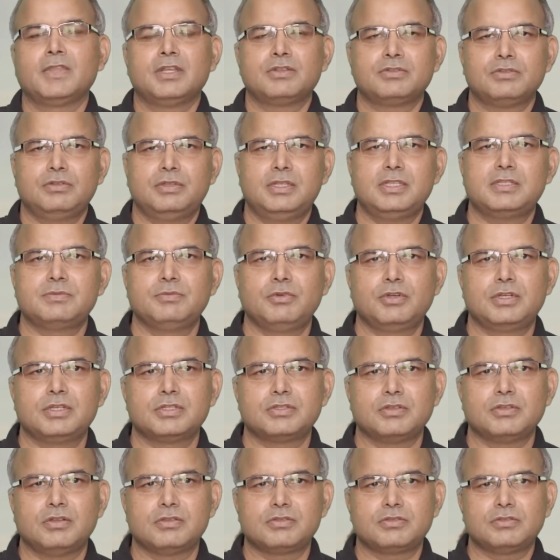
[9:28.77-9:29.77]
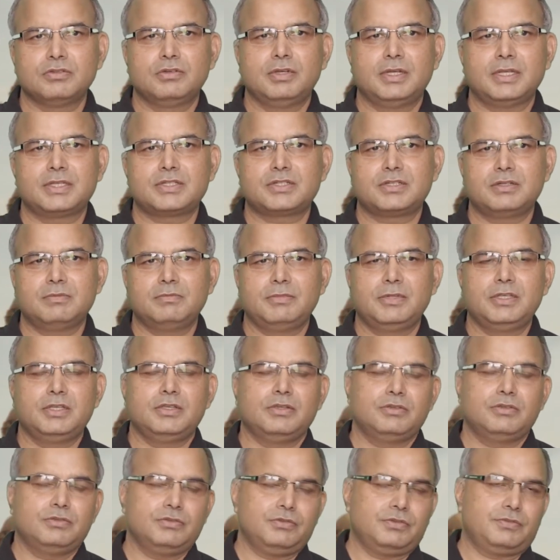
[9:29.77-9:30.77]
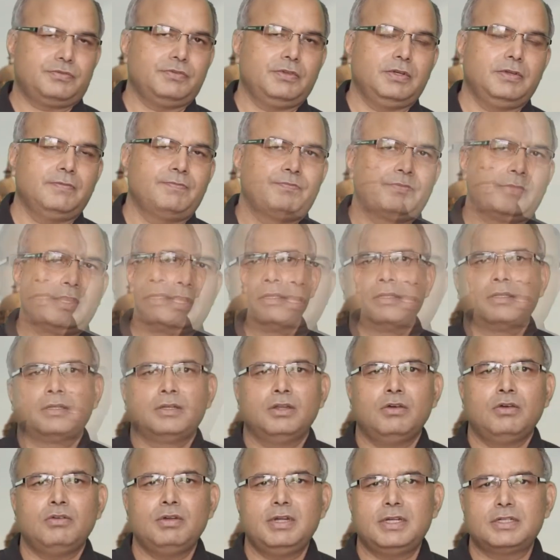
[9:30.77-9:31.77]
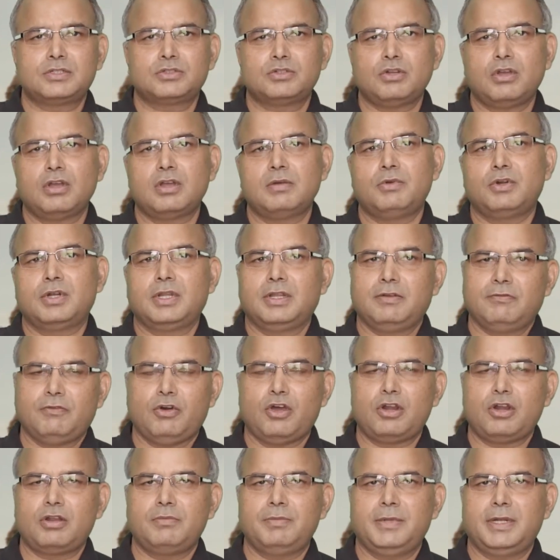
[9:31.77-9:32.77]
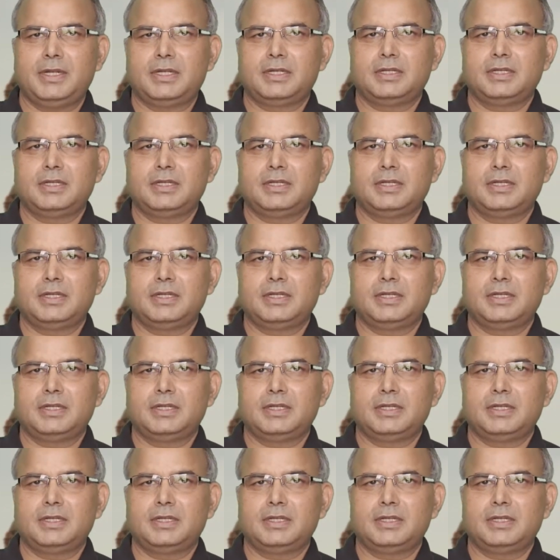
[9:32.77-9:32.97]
So this book is also extremely useful. Now let's talk about environment.